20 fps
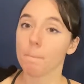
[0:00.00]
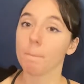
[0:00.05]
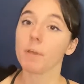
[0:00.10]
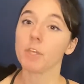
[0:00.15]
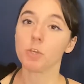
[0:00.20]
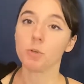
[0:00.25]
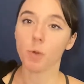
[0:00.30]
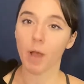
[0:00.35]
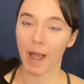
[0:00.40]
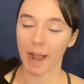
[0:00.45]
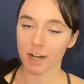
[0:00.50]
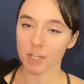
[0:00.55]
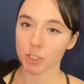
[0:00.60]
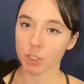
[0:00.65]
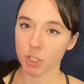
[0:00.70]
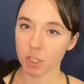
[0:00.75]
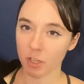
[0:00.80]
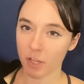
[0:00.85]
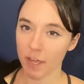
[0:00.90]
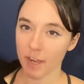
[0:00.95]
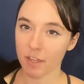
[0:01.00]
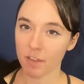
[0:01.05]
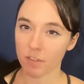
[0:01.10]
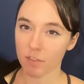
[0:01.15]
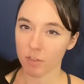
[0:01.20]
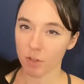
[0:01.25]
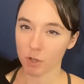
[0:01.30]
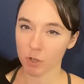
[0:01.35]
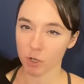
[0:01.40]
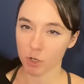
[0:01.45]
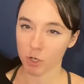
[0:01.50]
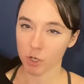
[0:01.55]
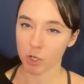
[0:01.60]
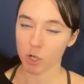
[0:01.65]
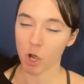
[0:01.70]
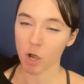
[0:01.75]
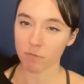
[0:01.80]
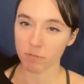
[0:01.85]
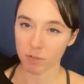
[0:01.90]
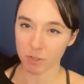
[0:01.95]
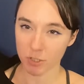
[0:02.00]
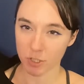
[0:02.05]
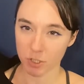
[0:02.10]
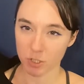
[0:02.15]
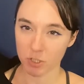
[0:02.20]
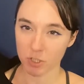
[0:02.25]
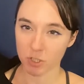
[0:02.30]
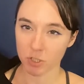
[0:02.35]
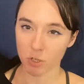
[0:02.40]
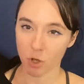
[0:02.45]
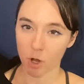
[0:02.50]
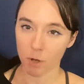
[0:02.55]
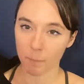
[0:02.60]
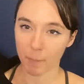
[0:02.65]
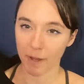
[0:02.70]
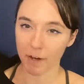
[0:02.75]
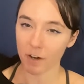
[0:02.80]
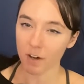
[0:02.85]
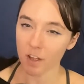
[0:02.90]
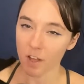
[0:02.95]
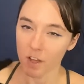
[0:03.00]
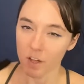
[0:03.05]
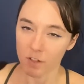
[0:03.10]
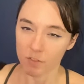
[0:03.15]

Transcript: but you actually like the cover song better?